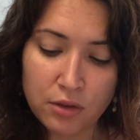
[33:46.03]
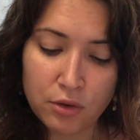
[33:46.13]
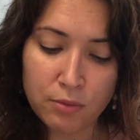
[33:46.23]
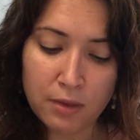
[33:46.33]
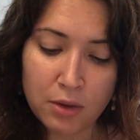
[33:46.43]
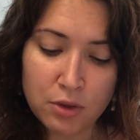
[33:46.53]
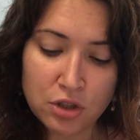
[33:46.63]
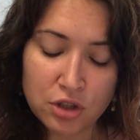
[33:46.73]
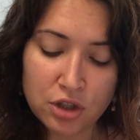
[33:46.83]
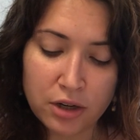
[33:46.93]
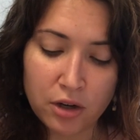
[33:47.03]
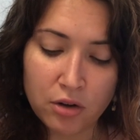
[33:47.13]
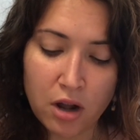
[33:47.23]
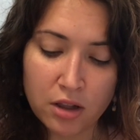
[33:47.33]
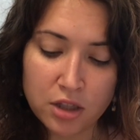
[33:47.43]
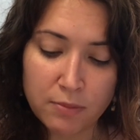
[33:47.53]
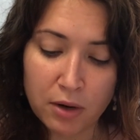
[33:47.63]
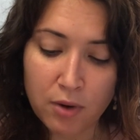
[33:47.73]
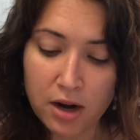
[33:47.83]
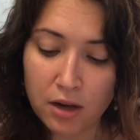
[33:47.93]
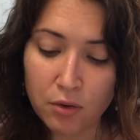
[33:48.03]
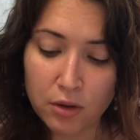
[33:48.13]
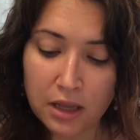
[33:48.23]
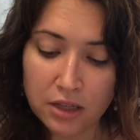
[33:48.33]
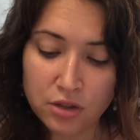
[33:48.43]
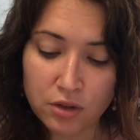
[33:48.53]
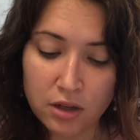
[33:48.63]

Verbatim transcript: you may wish to share your knowledge by writing or lecturing